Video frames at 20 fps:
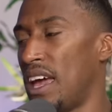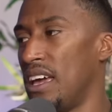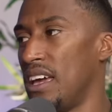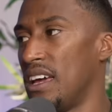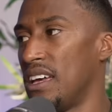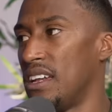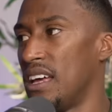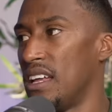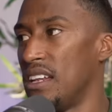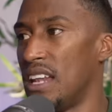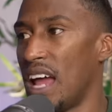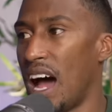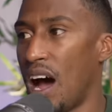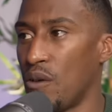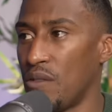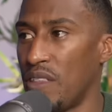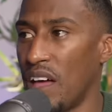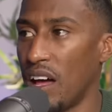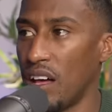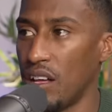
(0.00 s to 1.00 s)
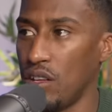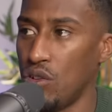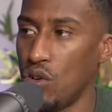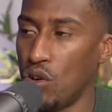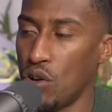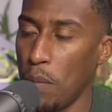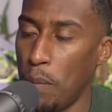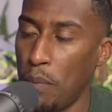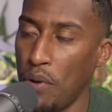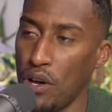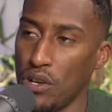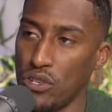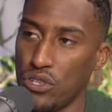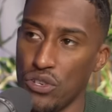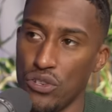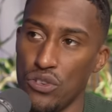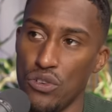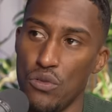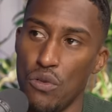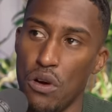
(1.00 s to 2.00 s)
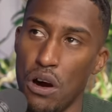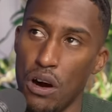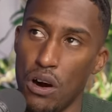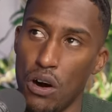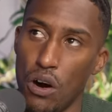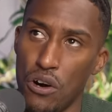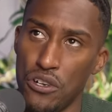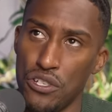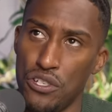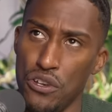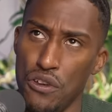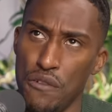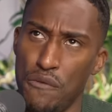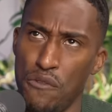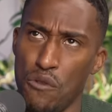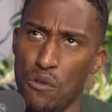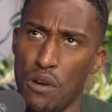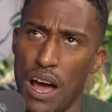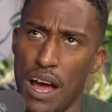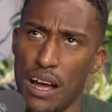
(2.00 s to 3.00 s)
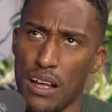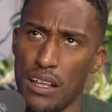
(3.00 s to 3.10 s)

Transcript: dating now that you're the person you are, or do you feel